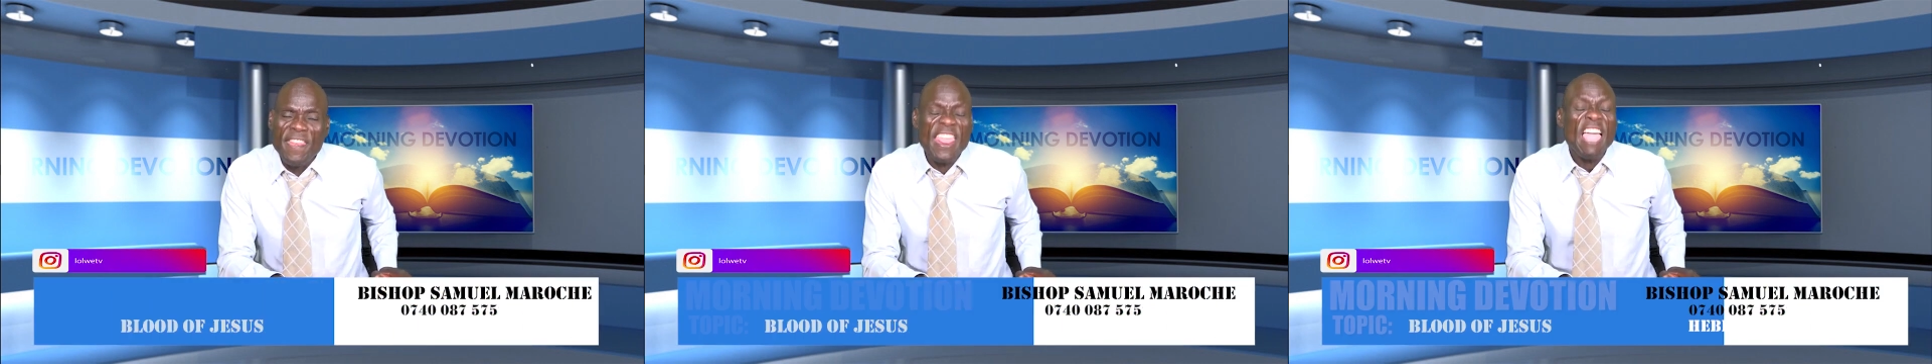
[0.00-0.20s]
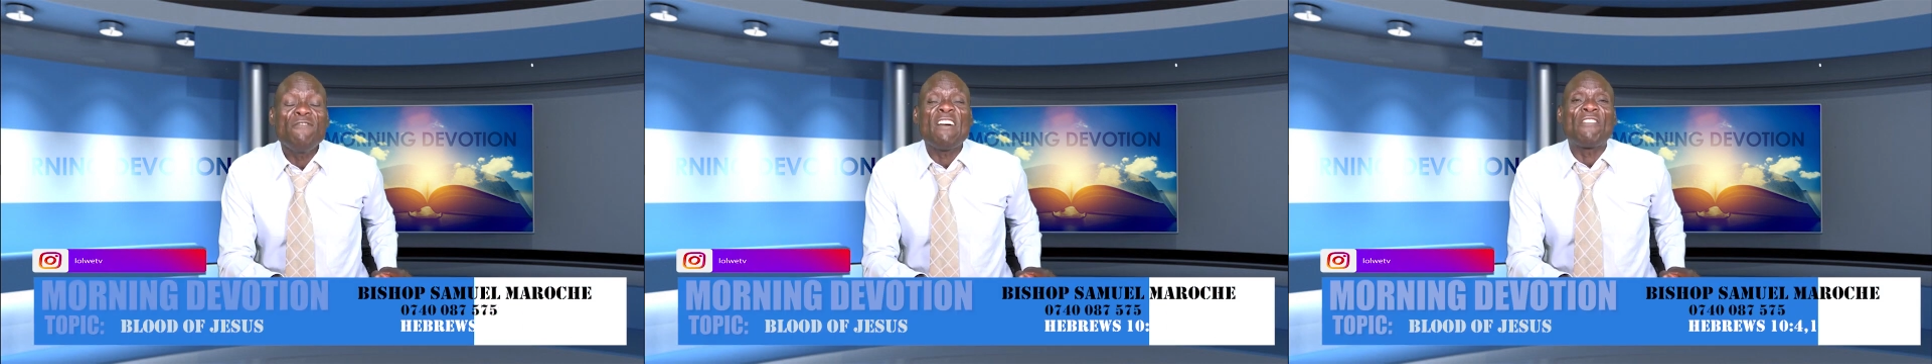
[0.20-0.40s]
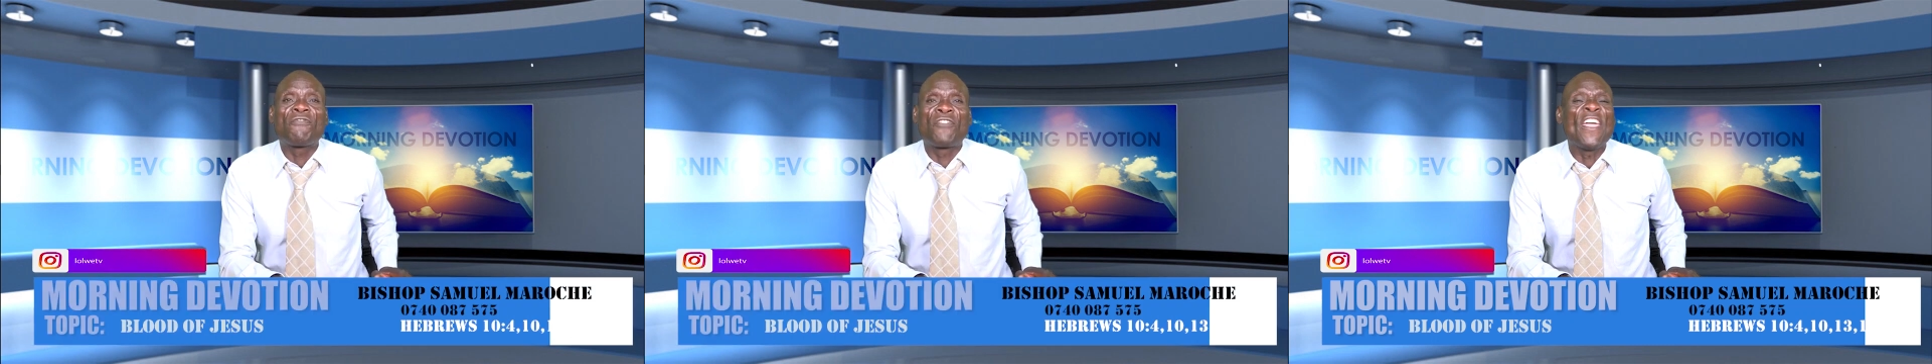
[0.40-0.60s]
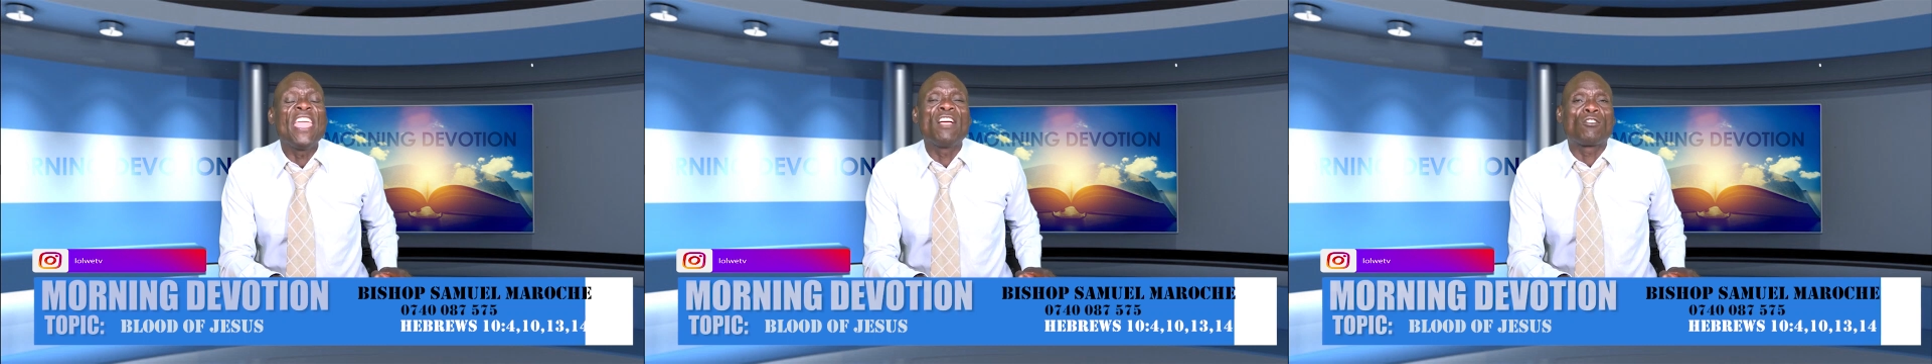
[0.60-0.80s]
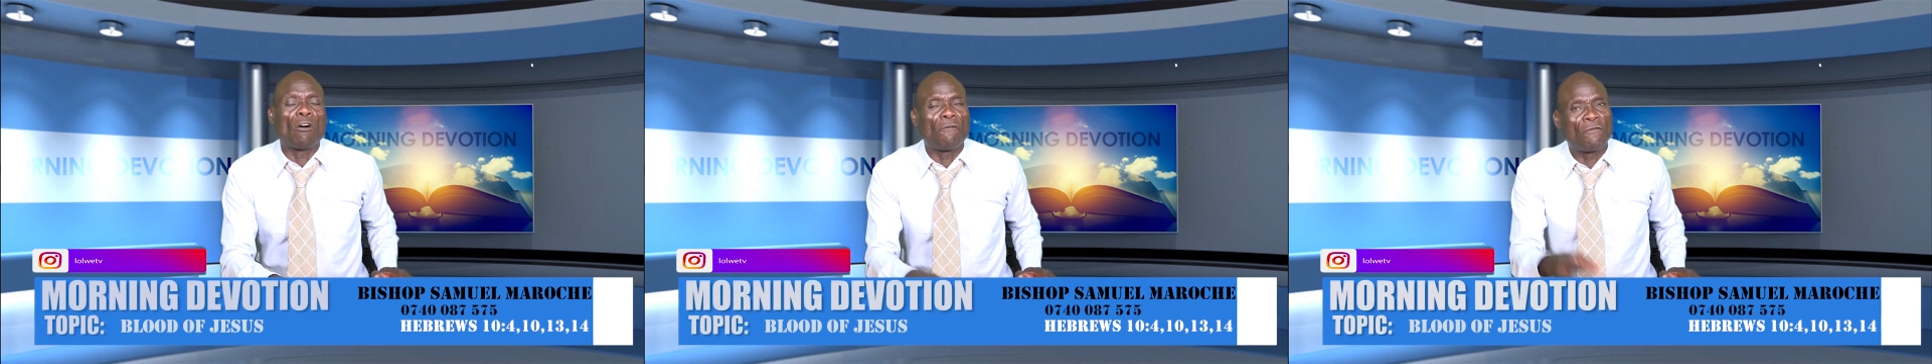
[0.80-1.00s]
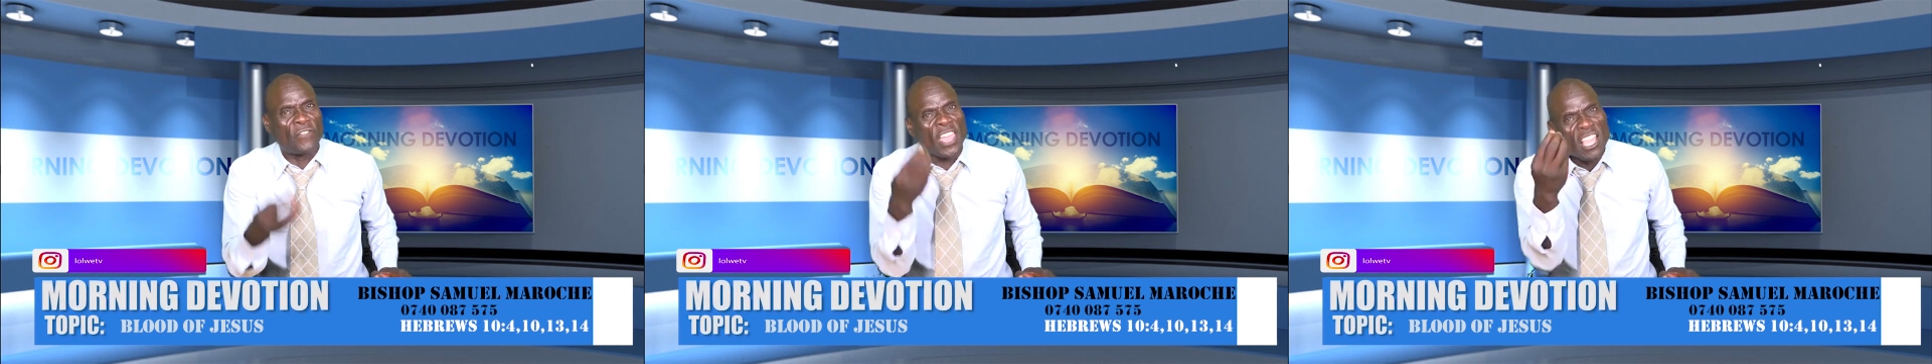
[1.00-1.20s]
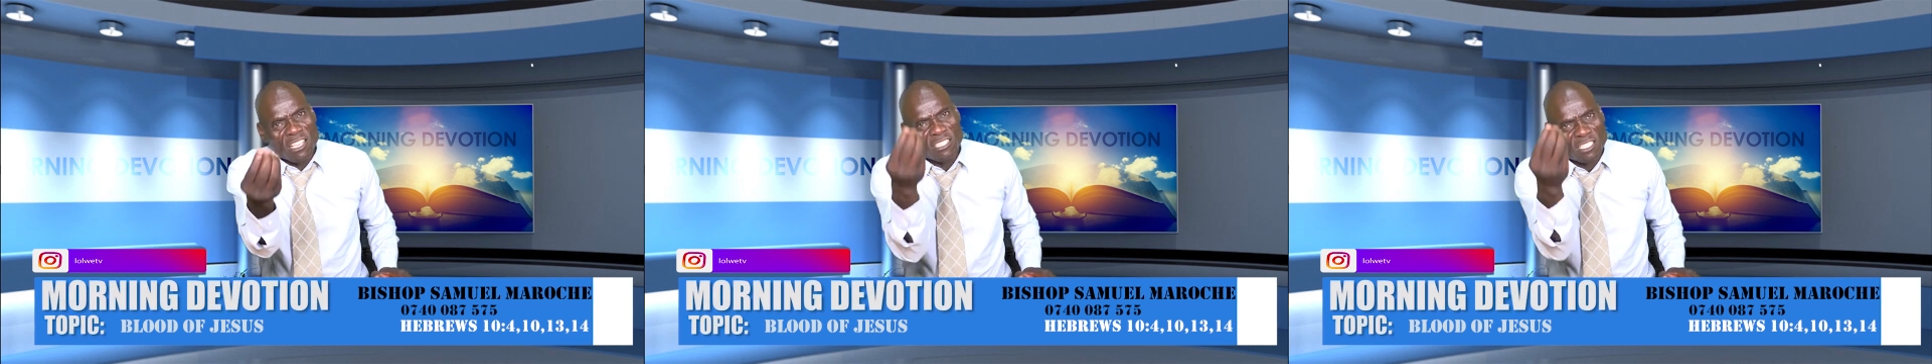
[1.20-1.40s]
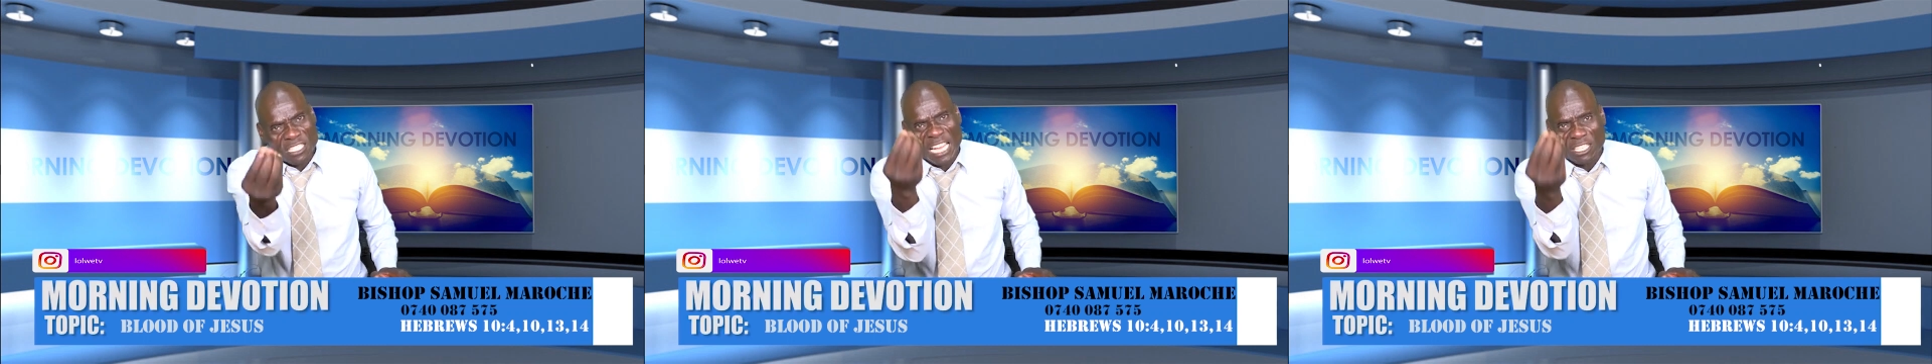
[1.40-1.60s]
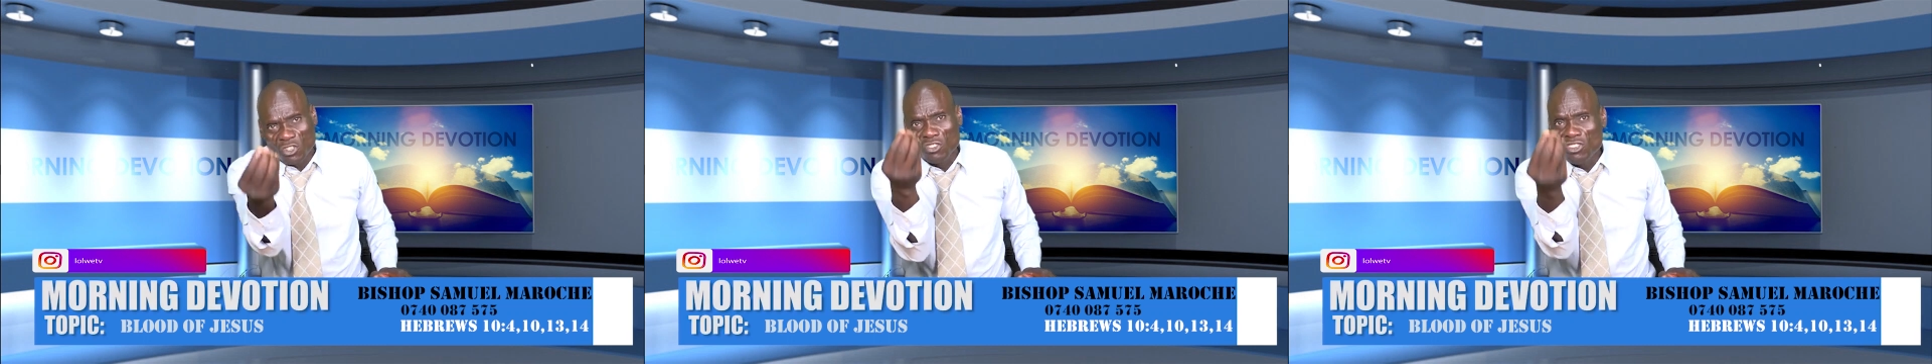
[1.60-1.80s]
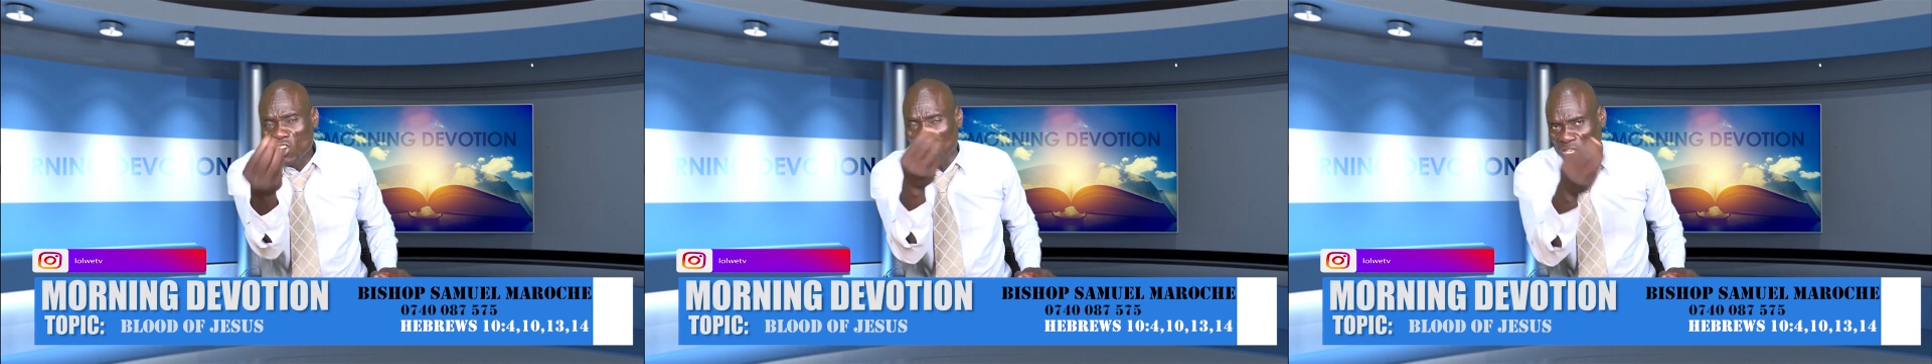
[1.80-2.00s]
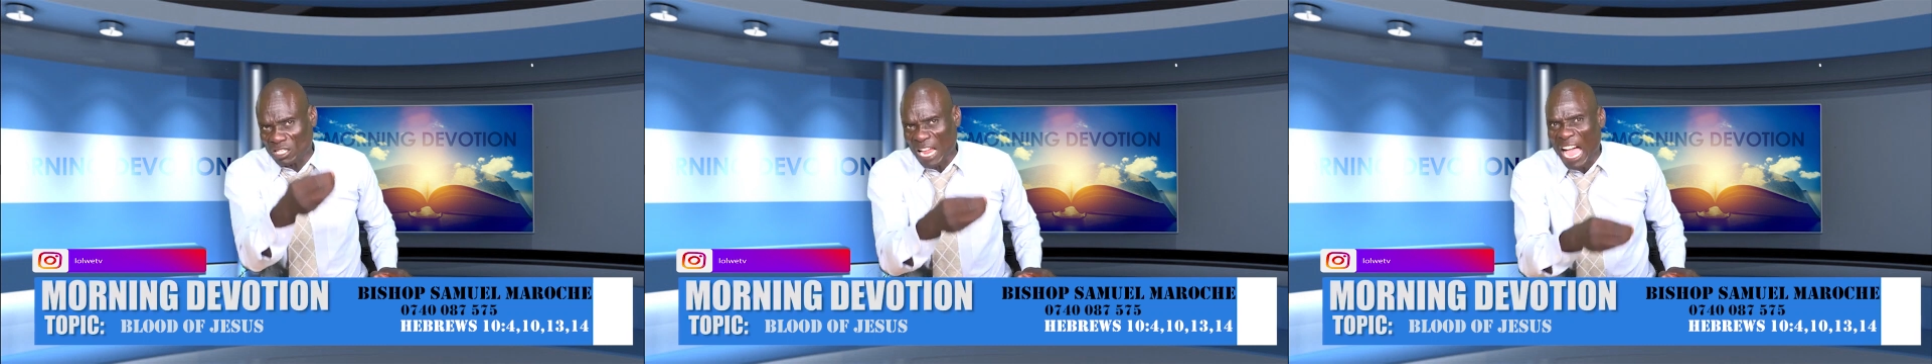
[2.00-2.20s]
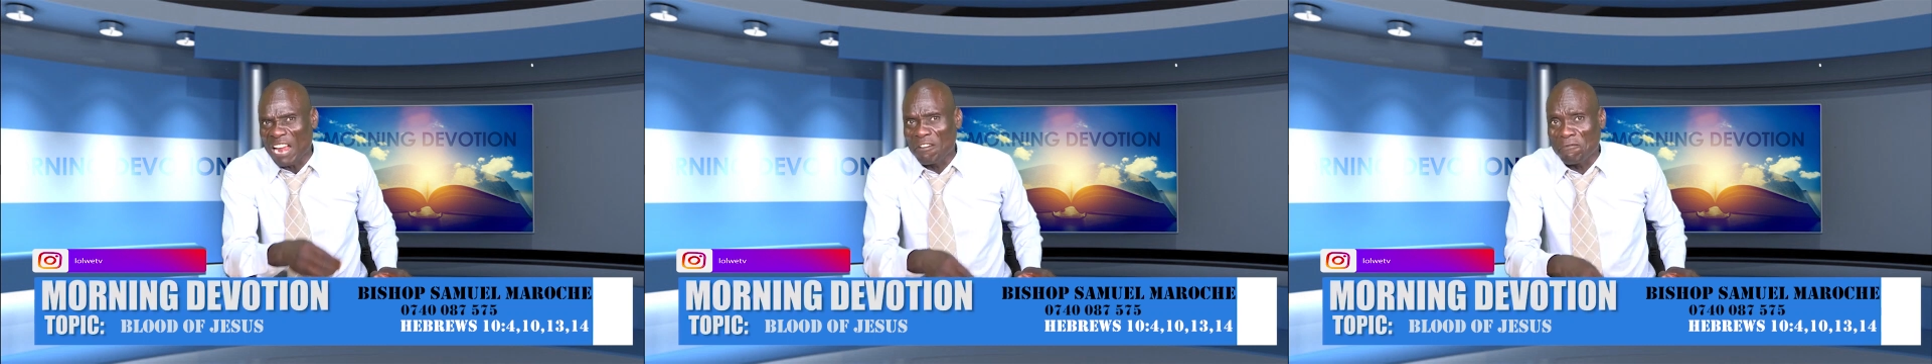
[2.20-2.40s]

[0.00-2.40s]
Never think of things that do not